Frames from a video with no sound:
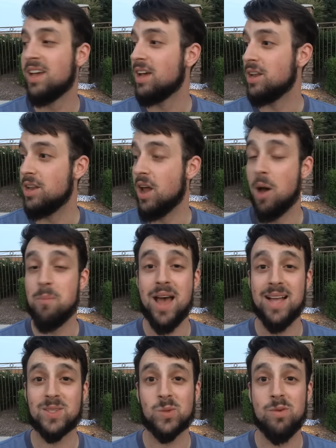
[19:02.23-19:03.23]
No, I'm
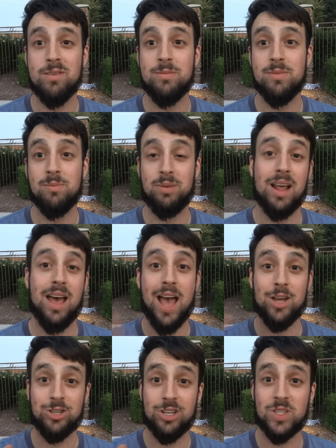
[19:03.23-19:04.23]
not swimming, but I
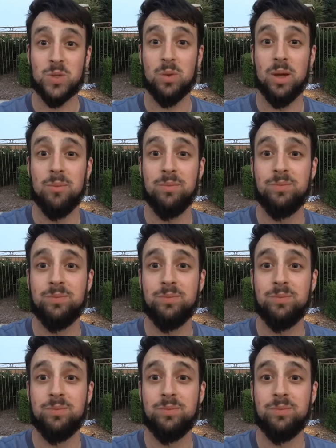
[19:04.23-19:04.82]
should swim.